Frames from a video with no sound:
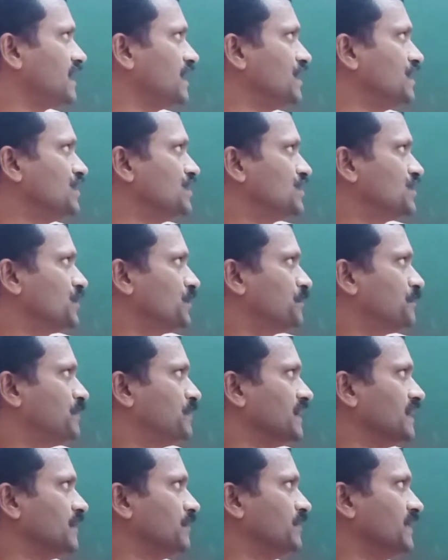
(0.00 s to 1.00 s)
into
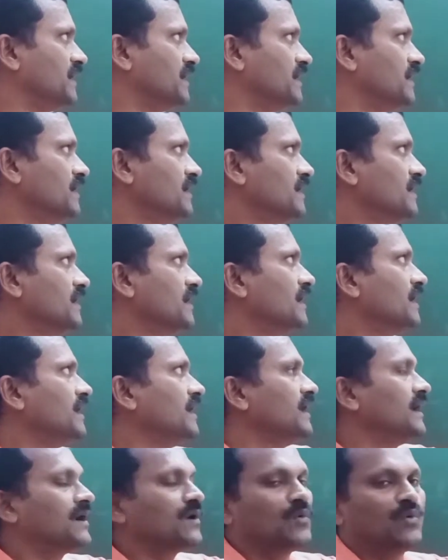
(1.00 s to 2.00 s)
PB
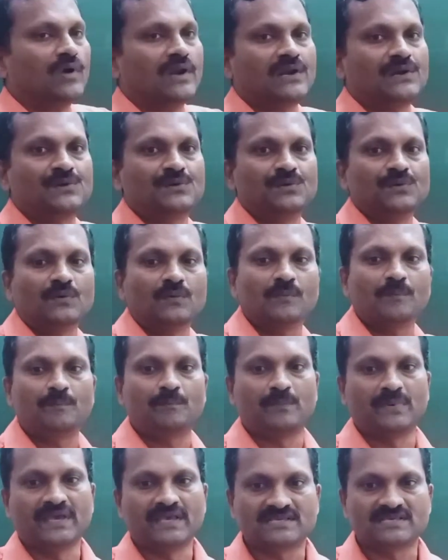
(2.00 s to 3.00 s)
equal to
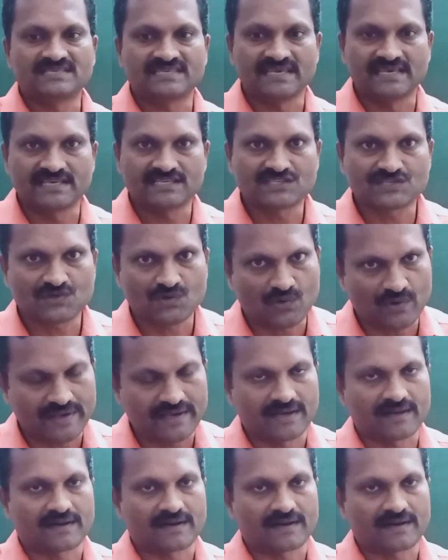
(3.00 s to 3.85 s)
PC square.